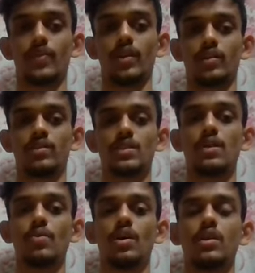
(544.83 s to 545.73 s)
In
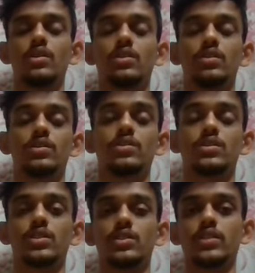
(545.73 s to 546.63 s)
Java,
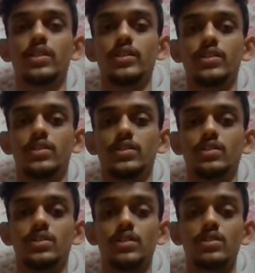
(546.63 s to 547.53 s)
constructor is
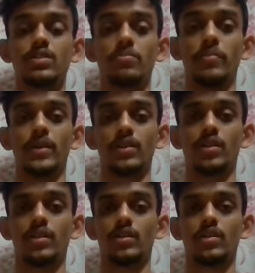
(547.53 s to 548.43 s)
just a
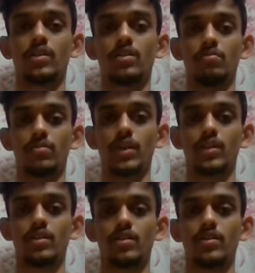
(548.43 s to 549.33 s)
method
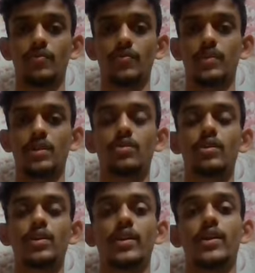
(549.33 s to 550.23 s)
but without
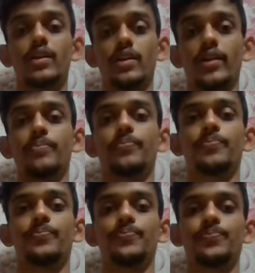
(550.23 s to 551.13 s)
return type.
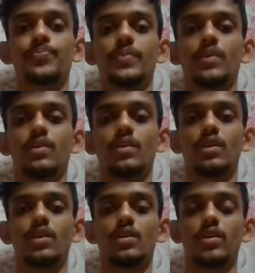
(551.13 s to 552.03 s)

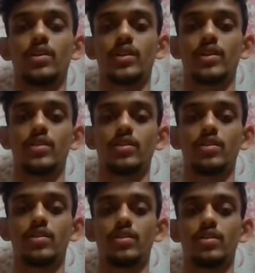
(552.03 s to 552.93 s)

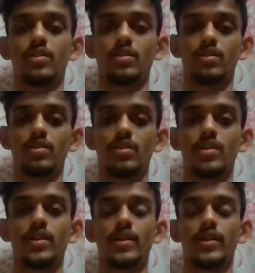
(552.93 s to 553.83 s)

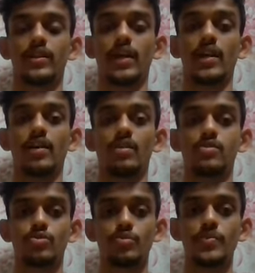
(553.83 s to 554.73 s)
It can
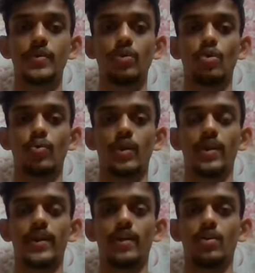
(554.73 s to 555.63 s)
also be
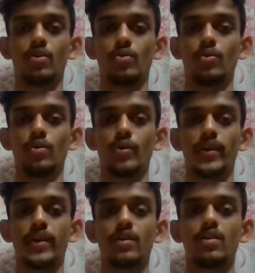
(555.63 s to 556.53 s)

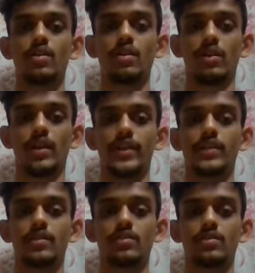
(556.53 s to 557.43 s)
overloaded
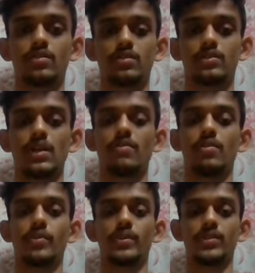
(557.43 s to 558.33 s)
like
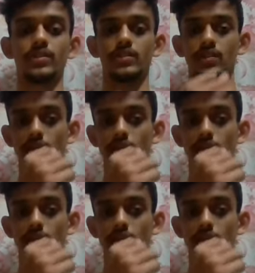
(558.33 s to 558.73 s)
Java methods.